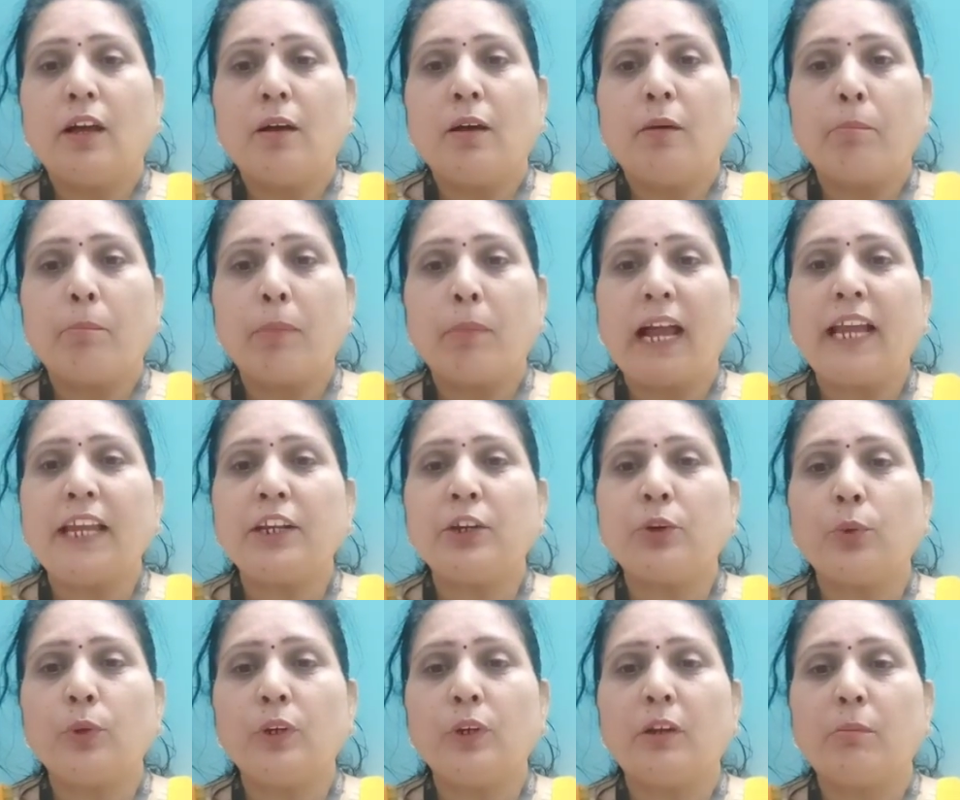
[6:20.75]
My
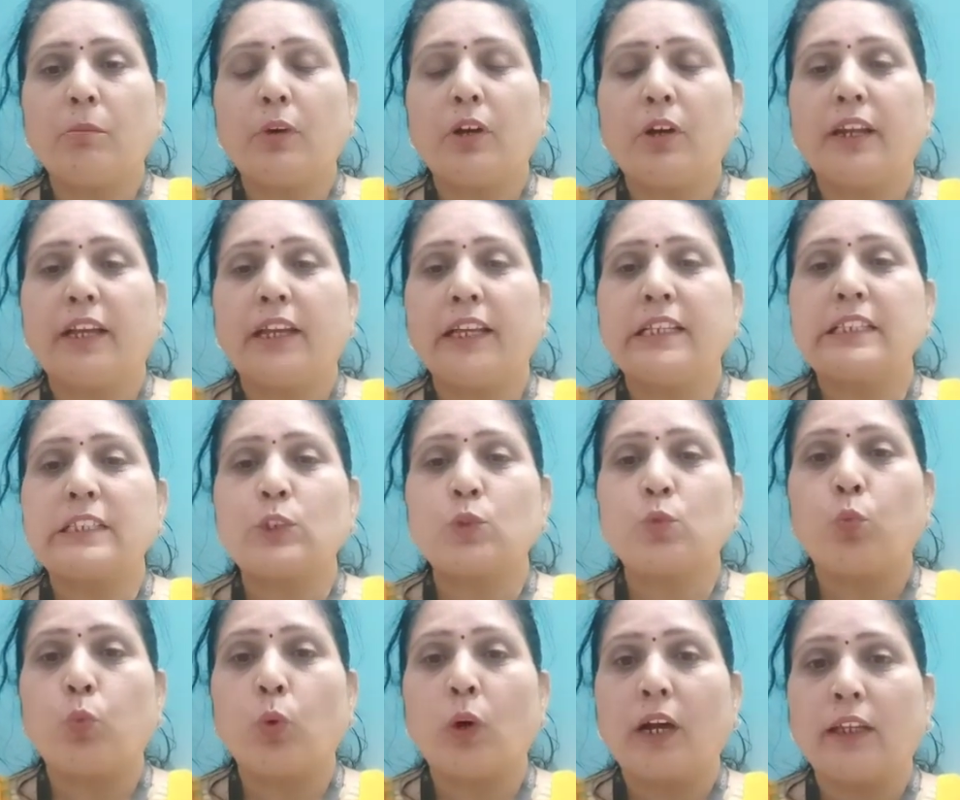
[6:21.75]
roll number is
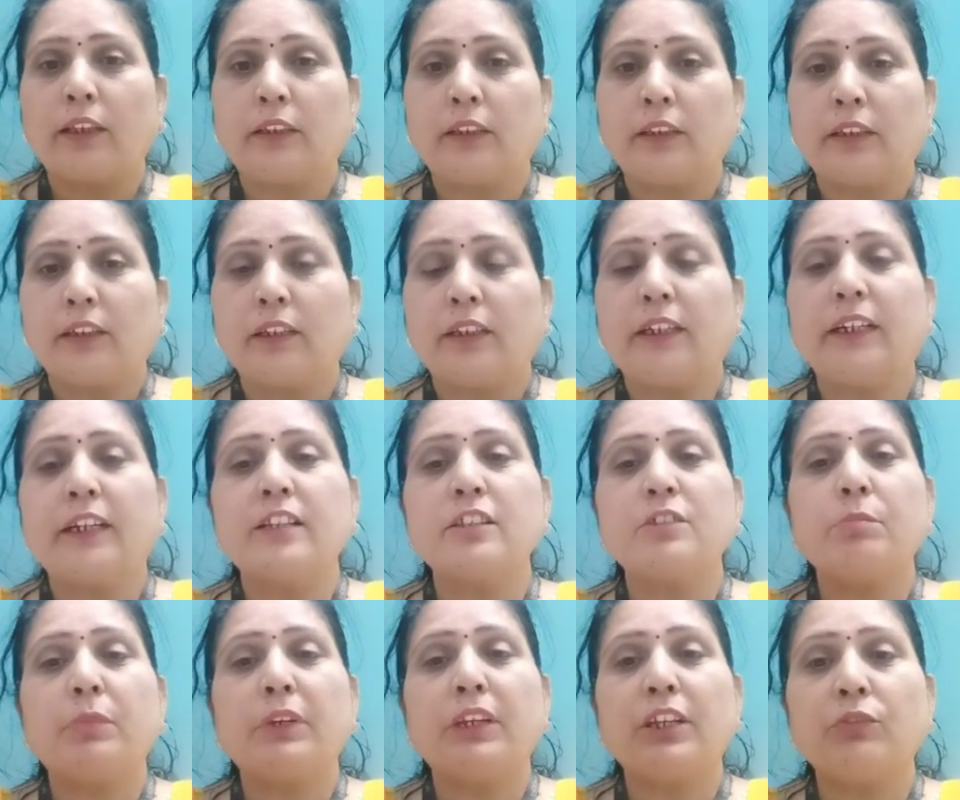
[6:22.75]
1, it
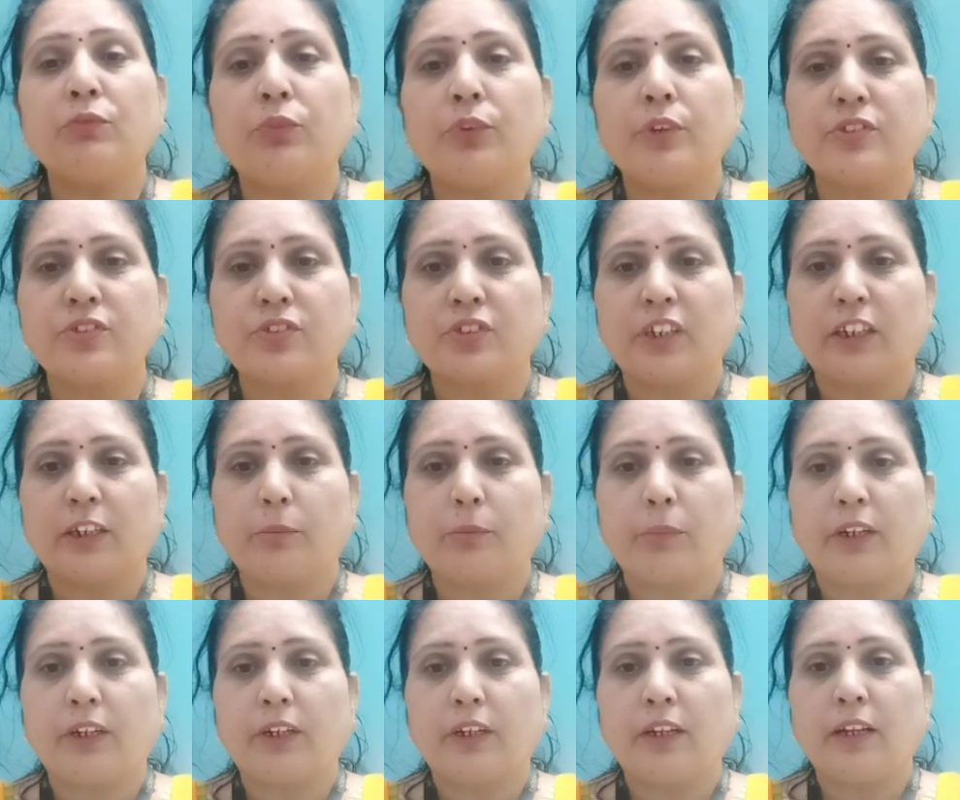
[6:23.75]
is meaningful
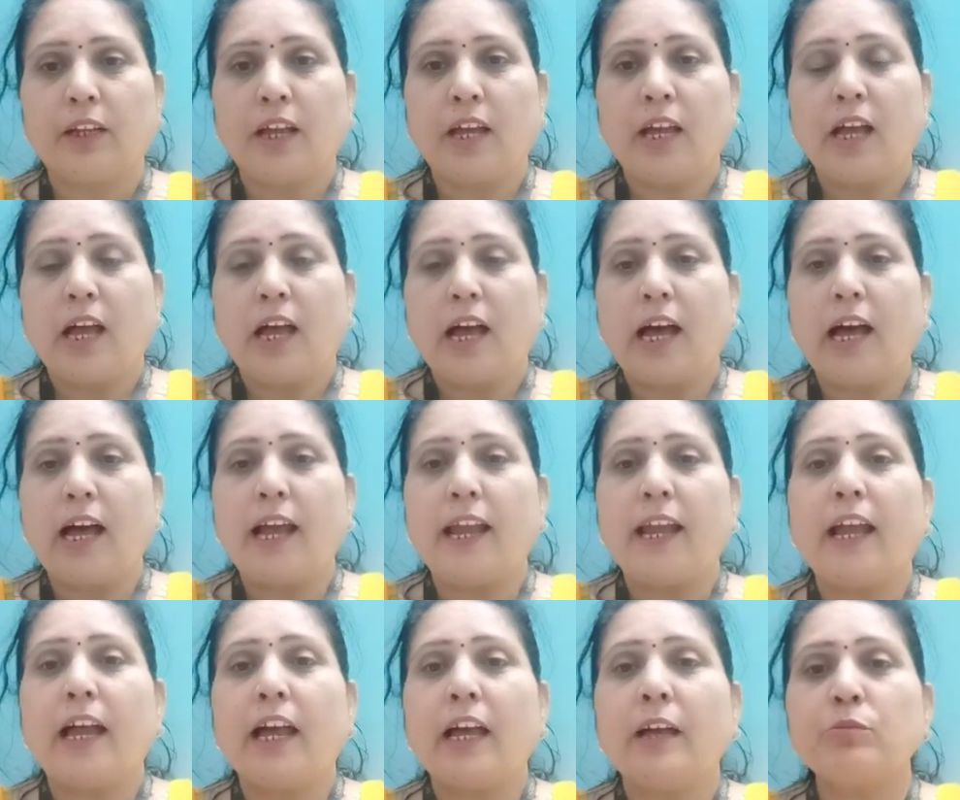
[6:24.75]
statement.
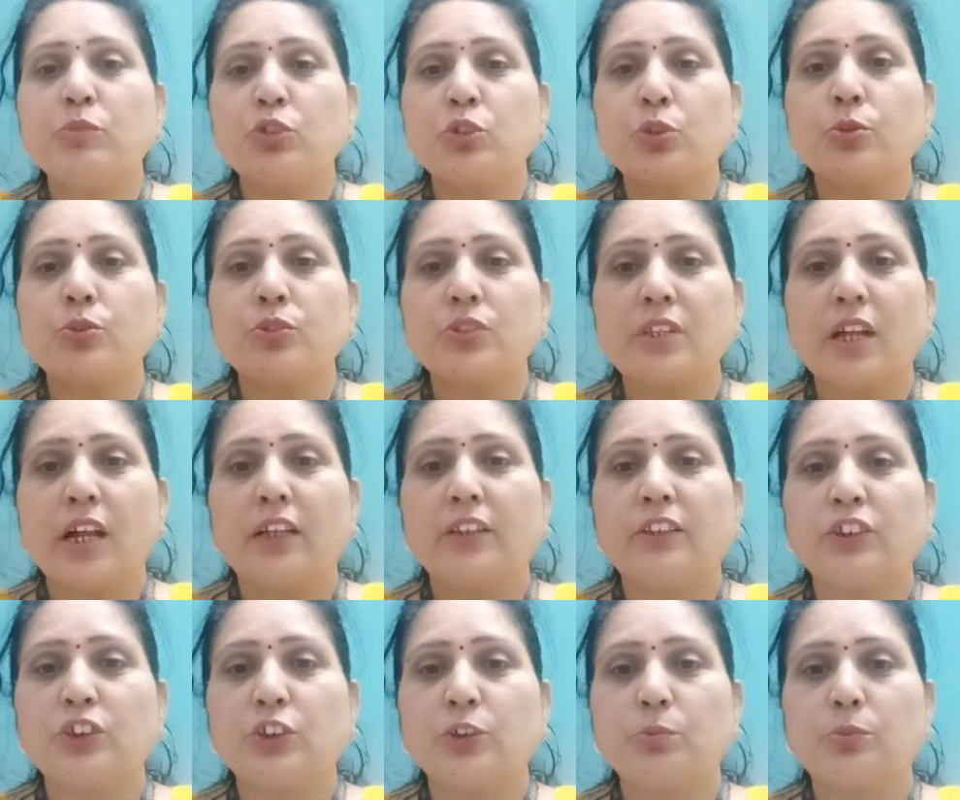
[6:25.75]
I am Josna
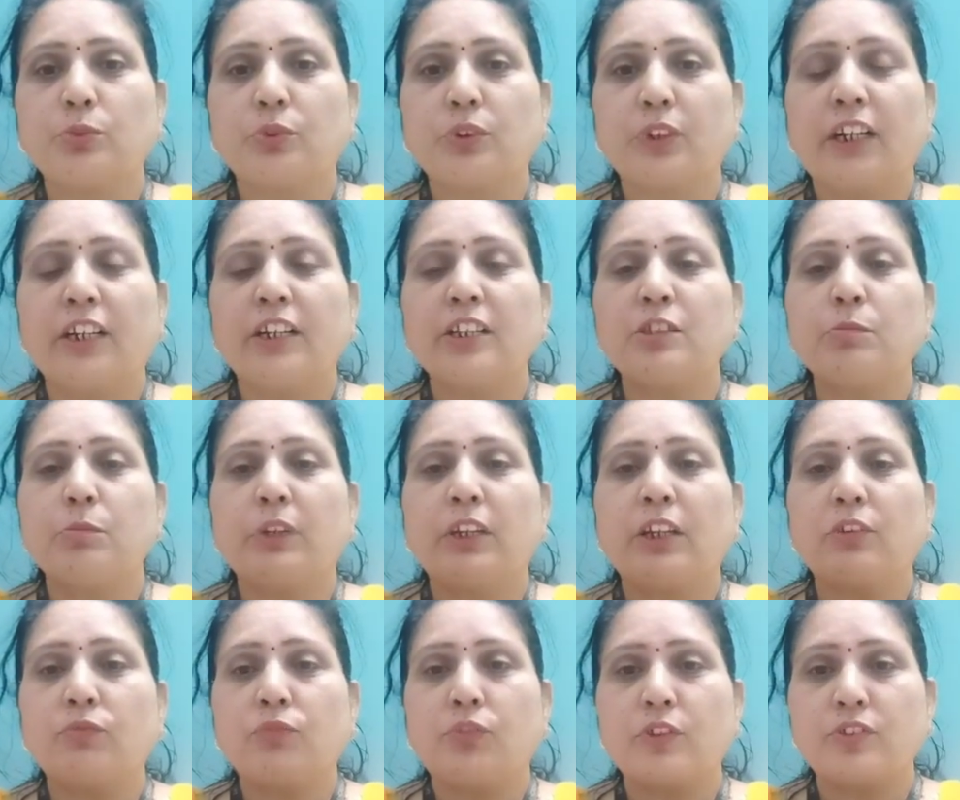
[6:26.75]
Deshmukh, it is
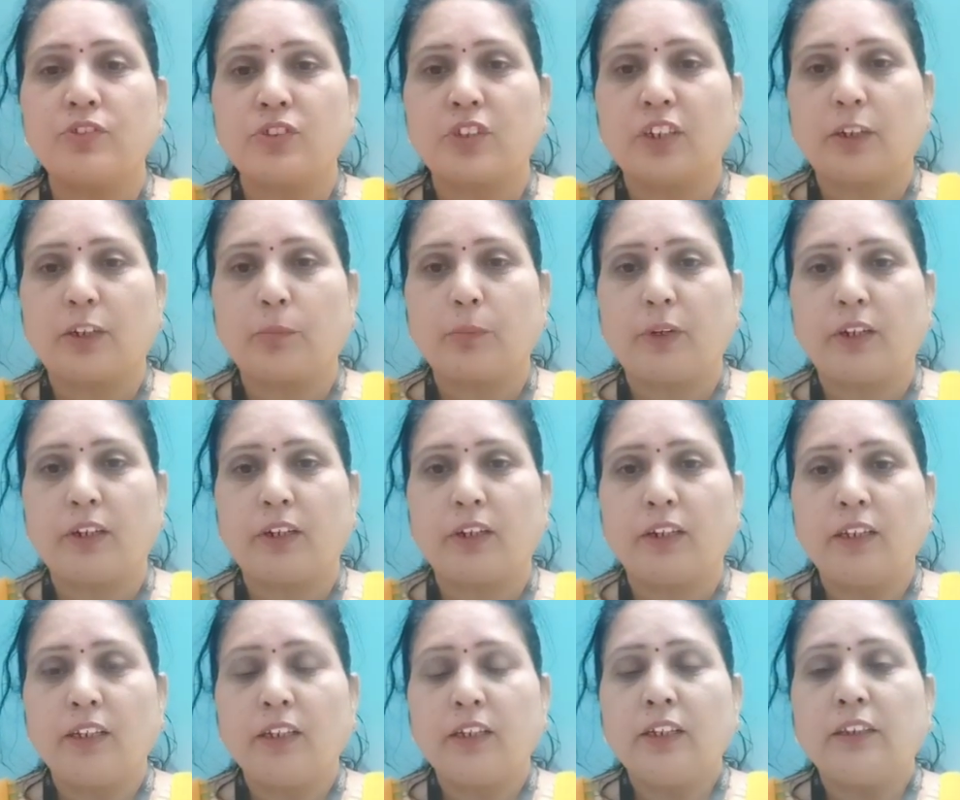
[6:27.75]
meaningful statement.
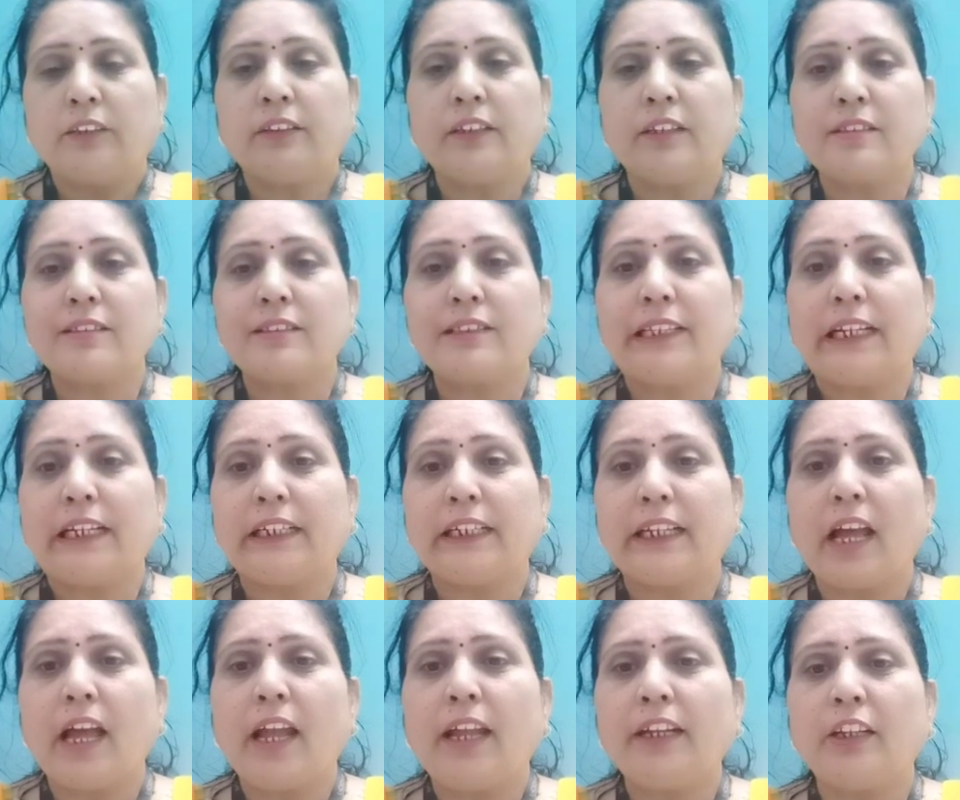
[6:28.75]
This
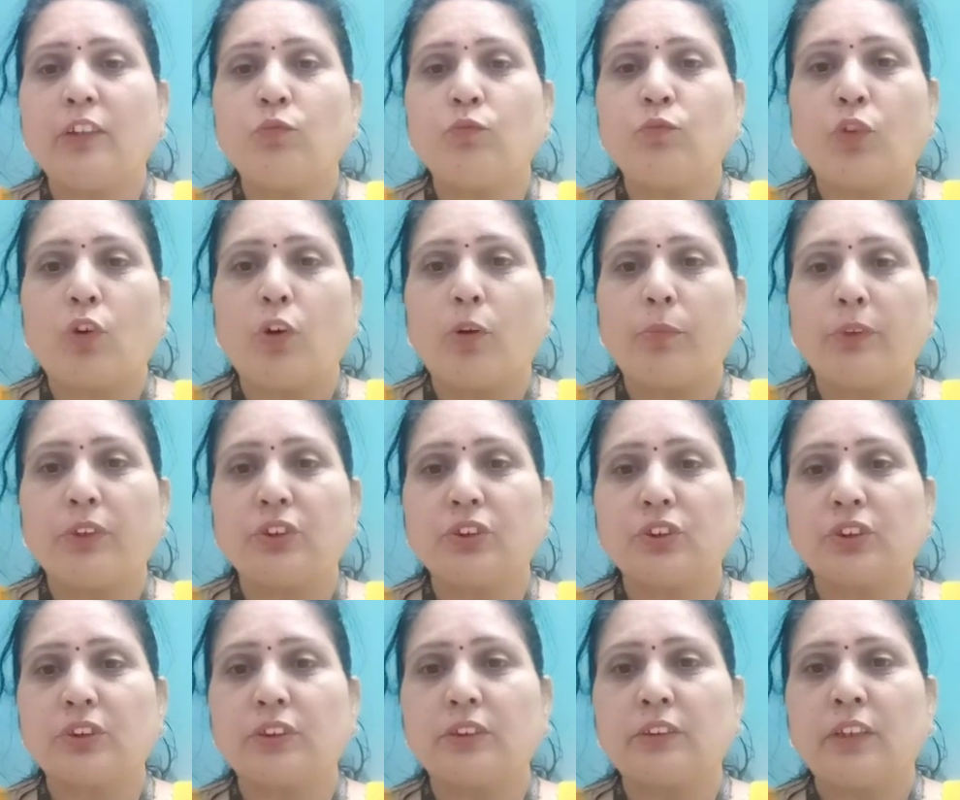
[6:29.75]
data and
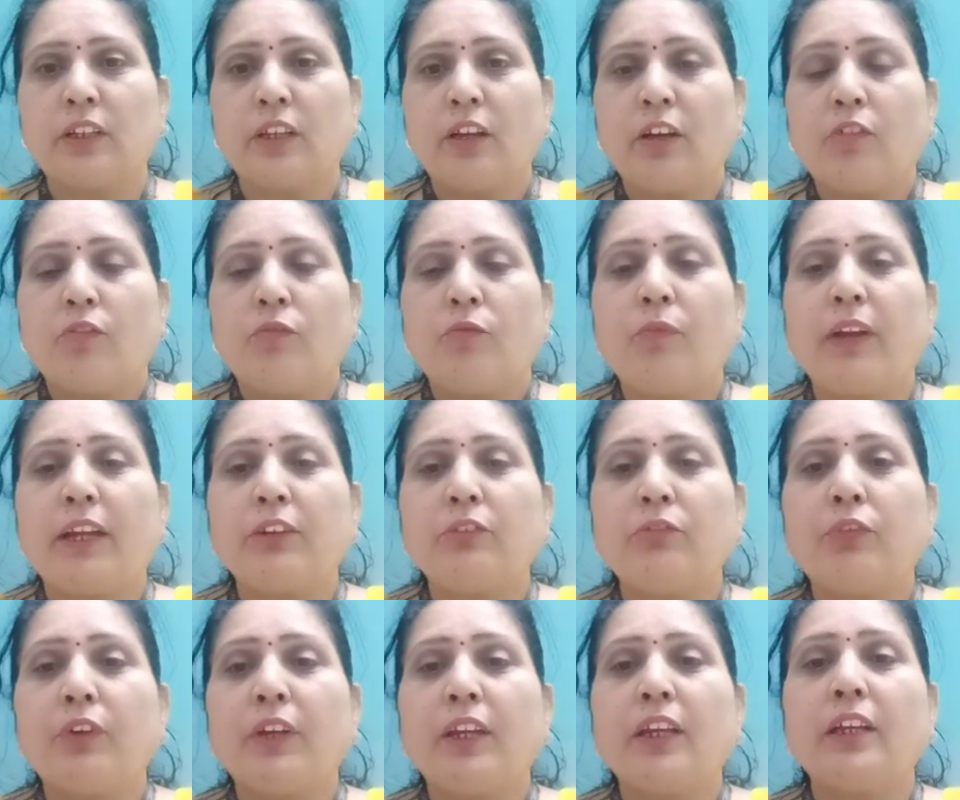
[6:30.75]
information,
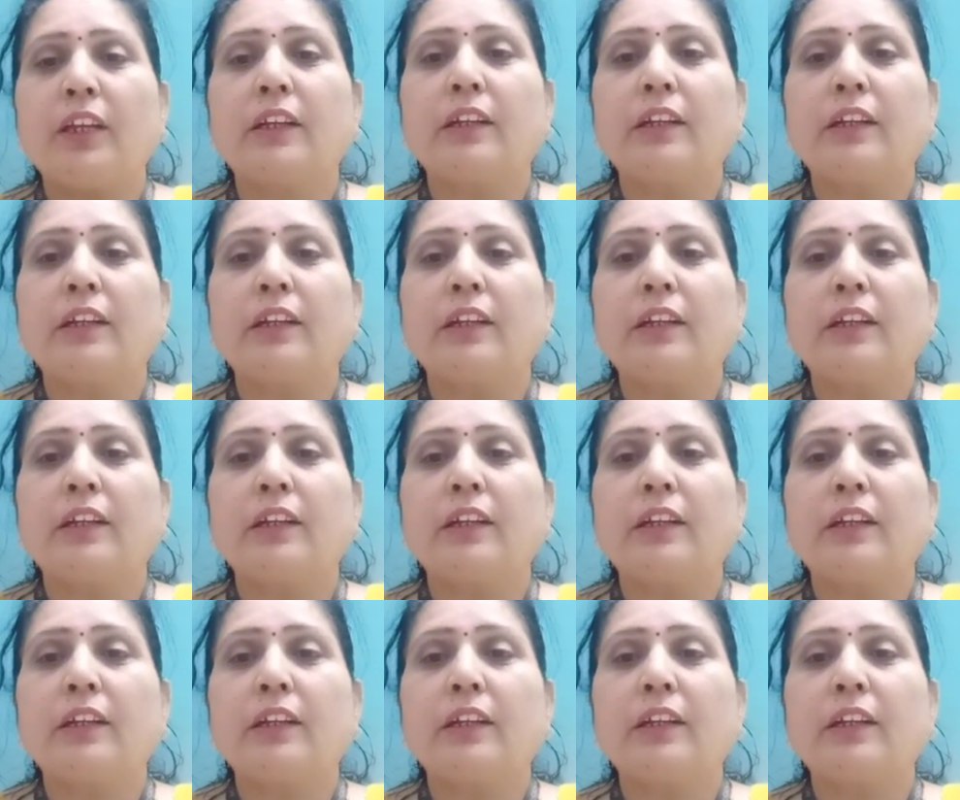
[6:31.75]
when we